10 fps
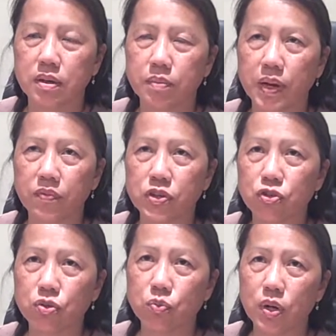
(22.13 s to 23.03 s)
My
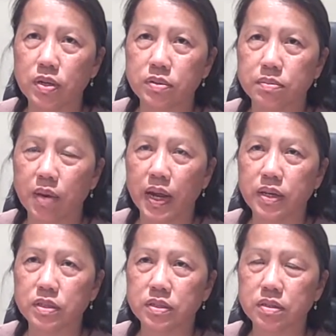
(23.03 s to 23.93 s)
vision was
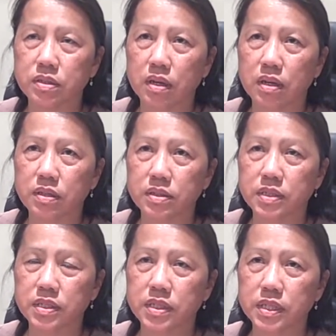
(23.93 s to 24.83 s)
minus
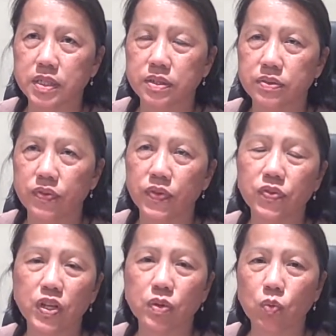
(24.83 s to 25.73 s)

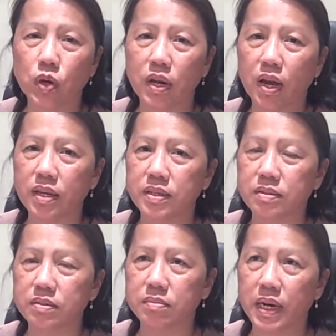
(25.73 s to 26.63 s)
650 in one eye
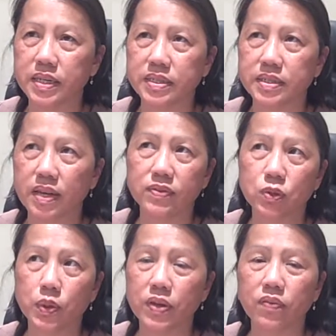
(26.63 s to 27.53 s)
and minus
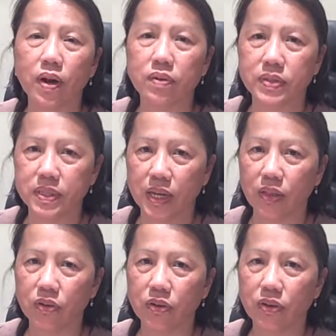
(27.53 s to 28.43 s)
725 in the
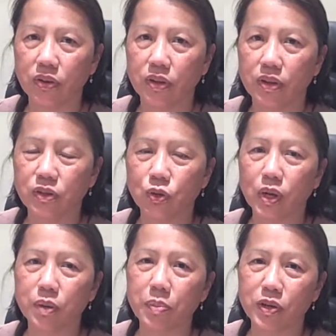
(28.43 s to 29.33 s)
other. So I
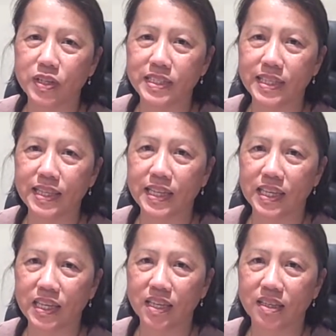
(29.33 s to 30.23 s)
could barely see the
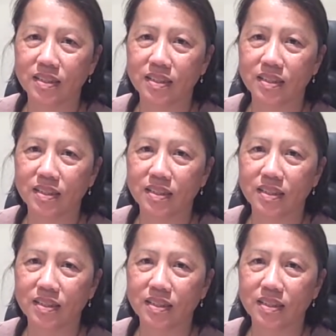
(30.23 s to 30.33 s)
E.